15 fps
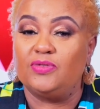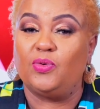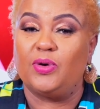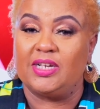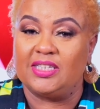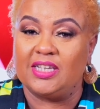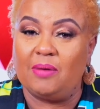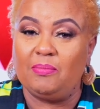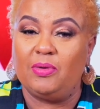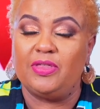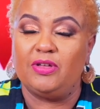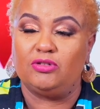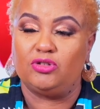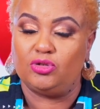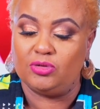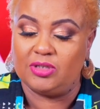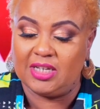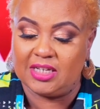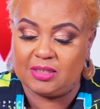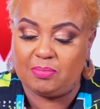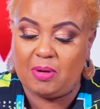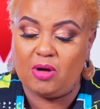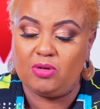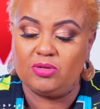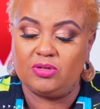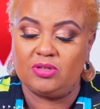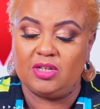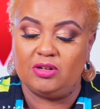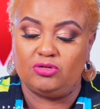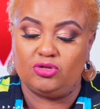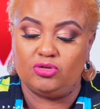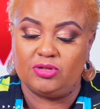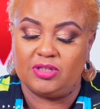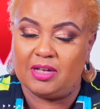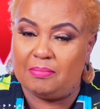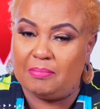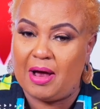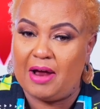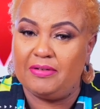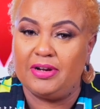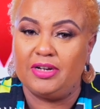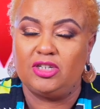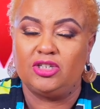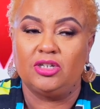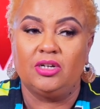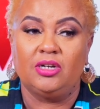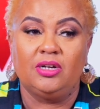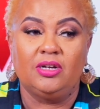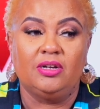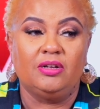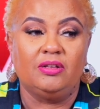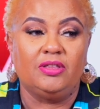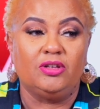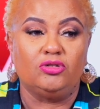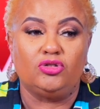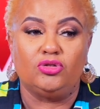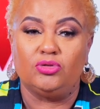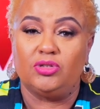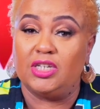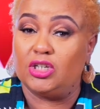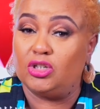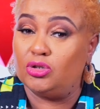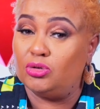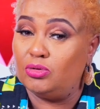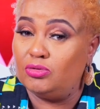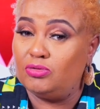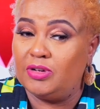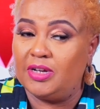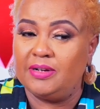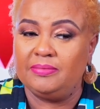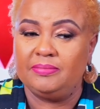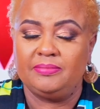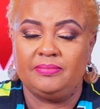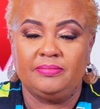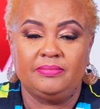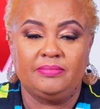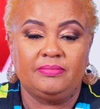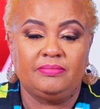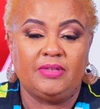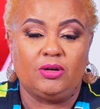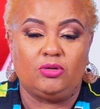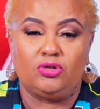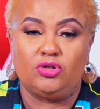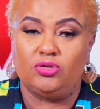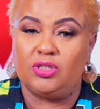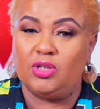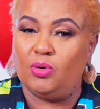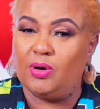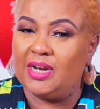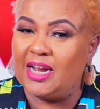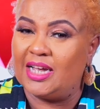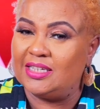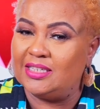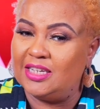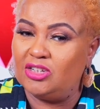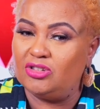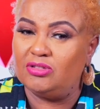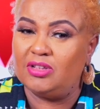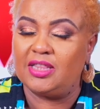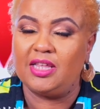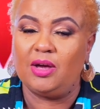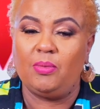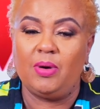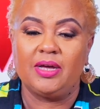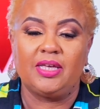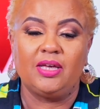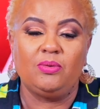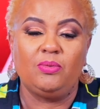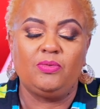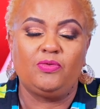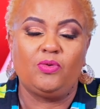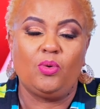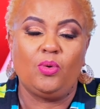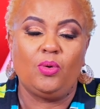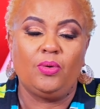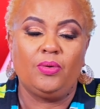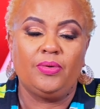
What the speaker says: For example, they'll choose their spouse, they'll choose their marriage, they'll choose their children, they could choose the organization that they're working for.